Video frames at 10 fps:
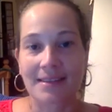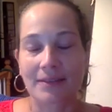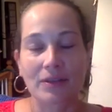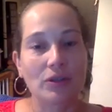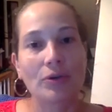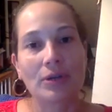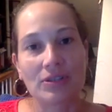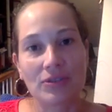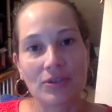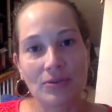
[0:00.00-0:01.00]
that the
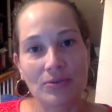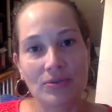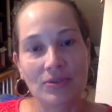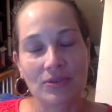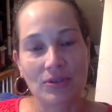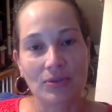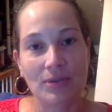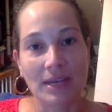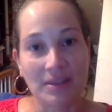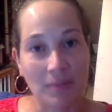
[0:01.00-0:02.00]
yogis use to
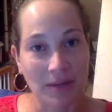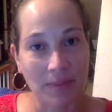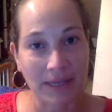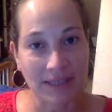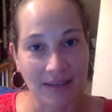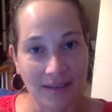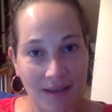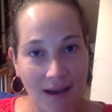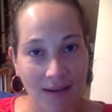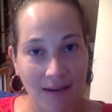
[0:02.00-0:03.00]
get to bed by 10
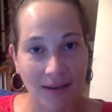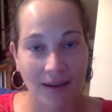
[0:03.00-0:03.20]
o'clock